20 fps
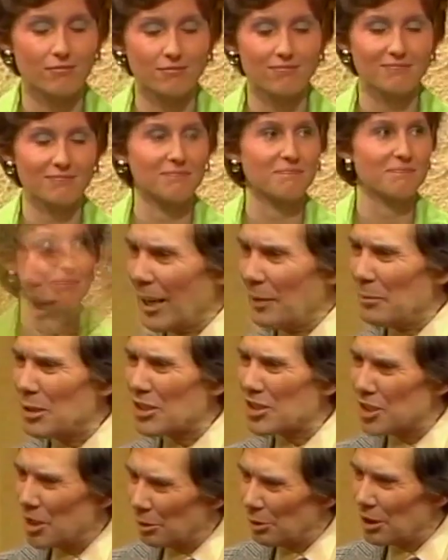Yeah, it's kind of
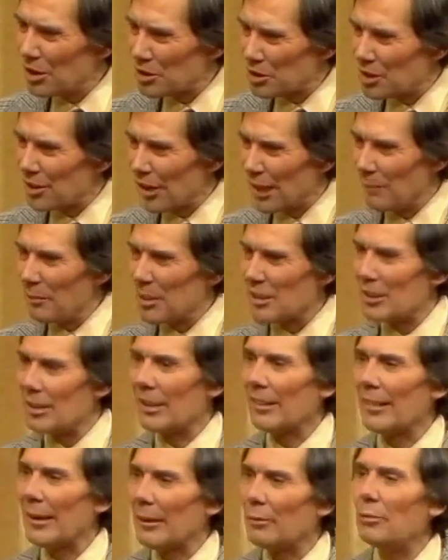mysterious to them, isn't
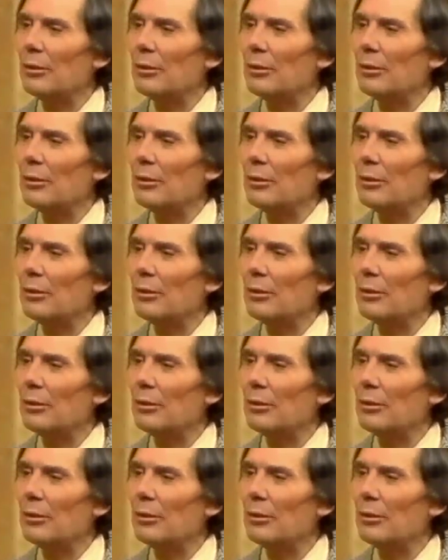it? They